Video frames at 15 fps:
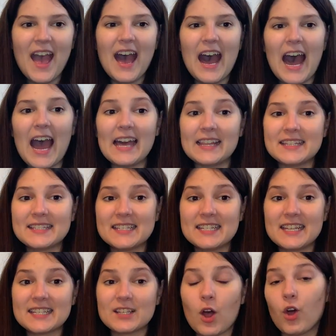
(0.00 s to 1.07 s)
I listened to
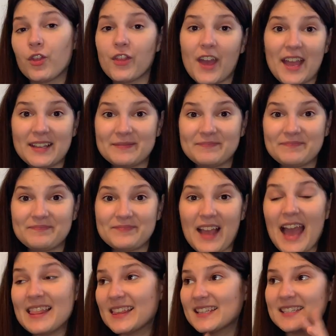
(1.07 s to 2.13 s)
this whole thing.
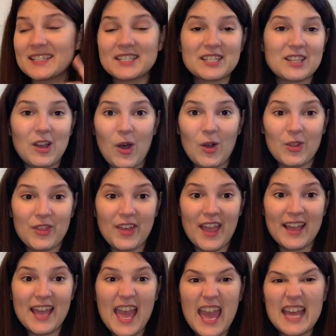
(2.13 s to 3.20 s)
I listened to the whole
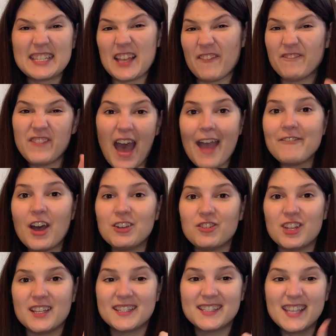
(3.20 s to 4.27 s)
thing. It's a
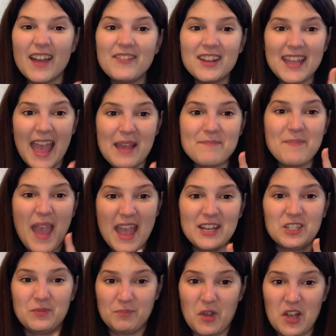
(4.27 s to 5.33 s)

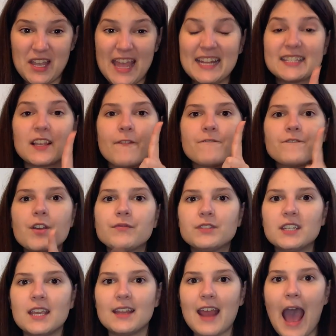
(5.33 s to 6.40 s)
578-page book, and it's a
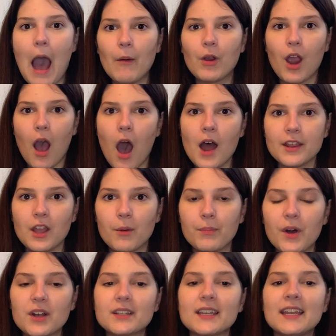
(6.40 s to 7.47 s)
15-hour
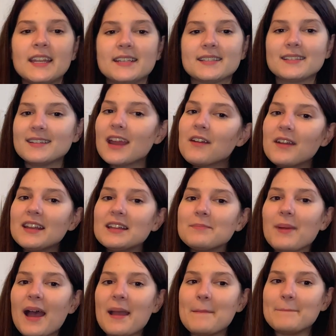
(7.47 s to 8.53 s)
audiobook. It is narrated
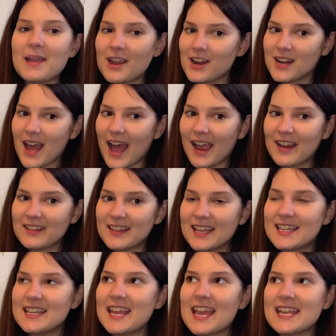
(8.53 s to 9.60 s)
by Maren
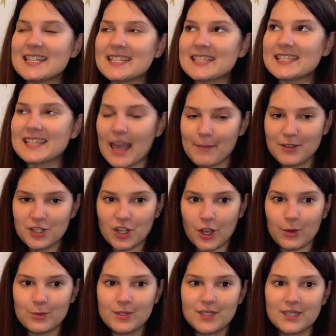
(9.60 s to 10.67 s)
Ireland and Simon
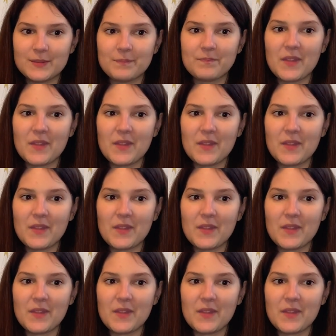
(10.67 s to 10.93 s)
Jones.